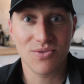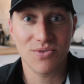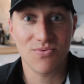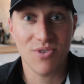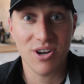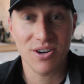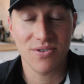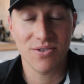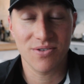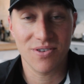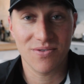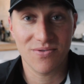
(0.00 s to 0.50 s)

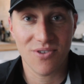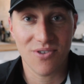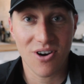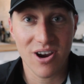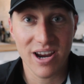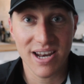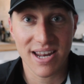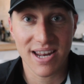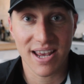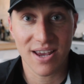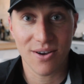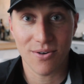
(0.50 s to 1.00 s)
run on a
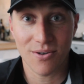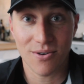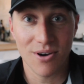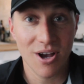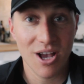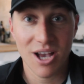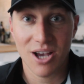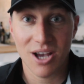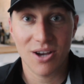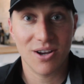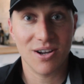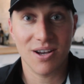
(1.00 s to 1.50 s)
Friday or
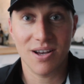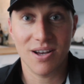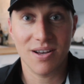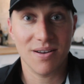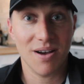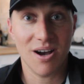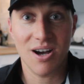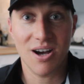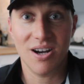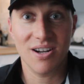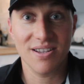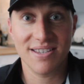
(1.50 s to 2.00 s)

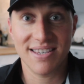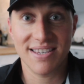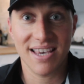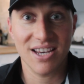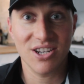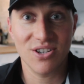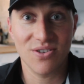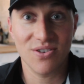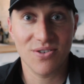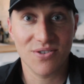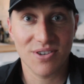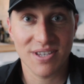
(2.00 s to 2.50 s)
a hard
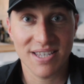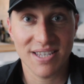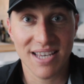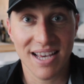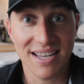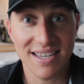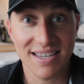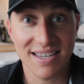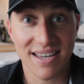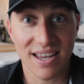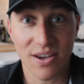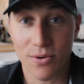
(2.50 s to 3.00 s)
session on a
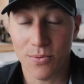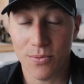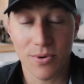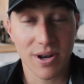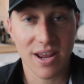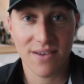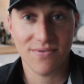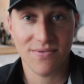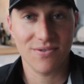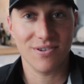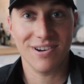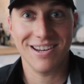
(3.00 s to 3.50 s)
Saturday or
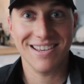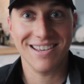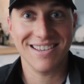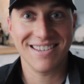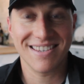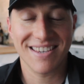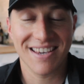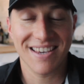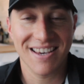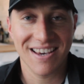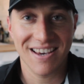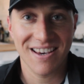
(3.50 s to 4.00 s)
whatever it
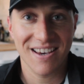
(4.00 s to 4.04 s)
is.